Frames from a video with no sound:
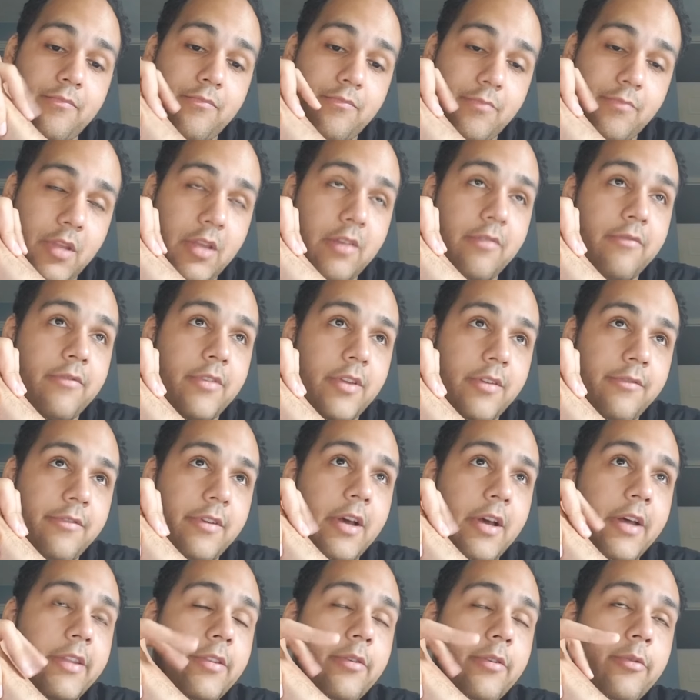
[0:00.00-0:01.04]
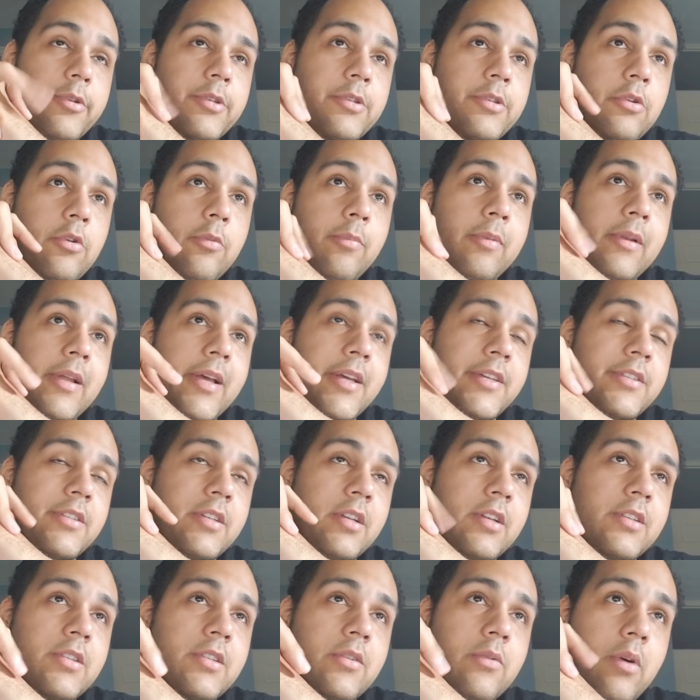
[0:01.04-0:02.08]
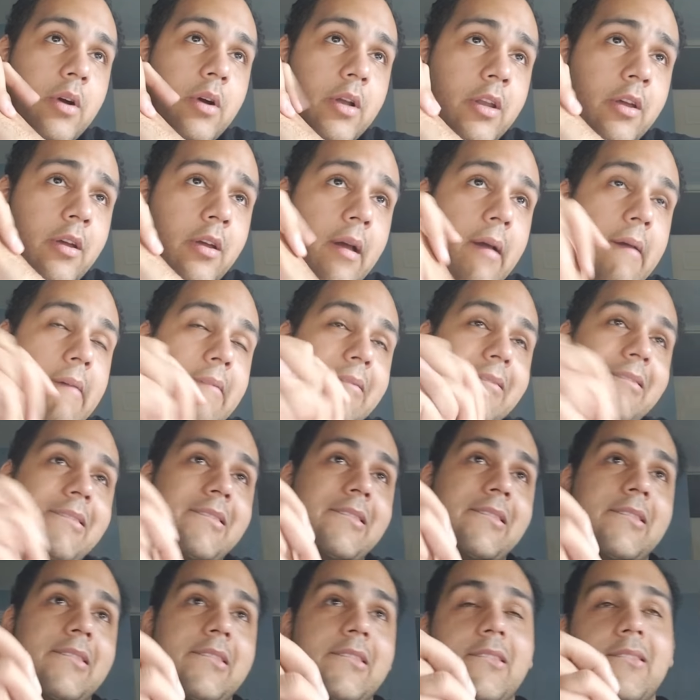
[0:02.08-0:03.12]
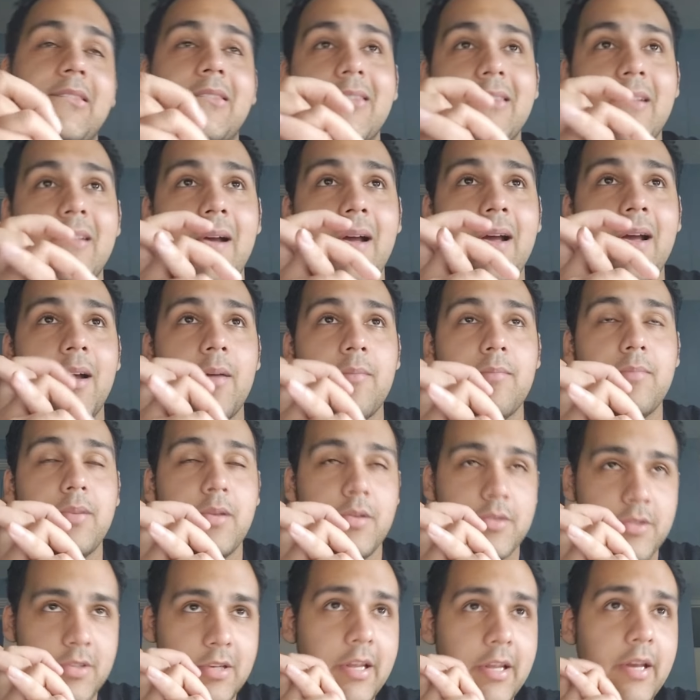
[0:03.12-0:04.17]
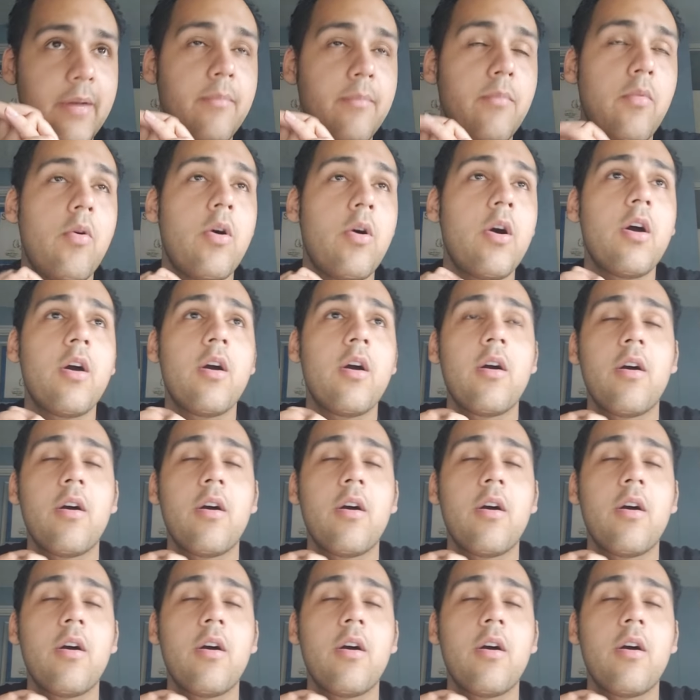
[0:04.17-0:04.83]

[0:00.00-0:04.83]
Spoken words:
If you add those two players to the squad, plus Liam Moore,